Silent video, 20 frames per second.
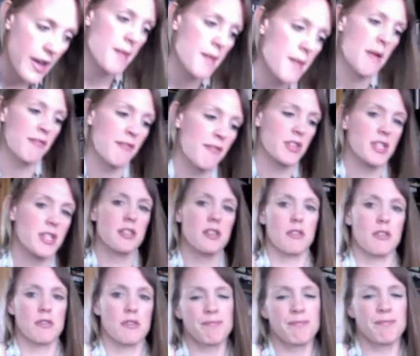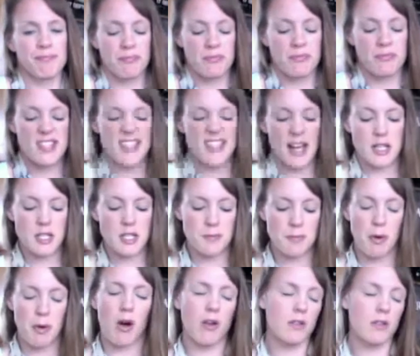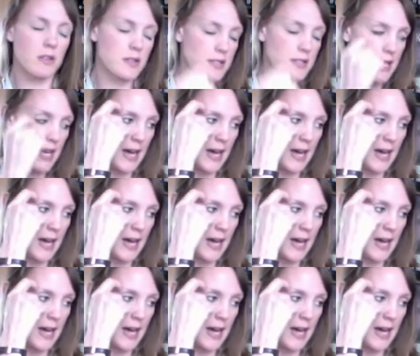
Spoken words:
emphasis on sandbox,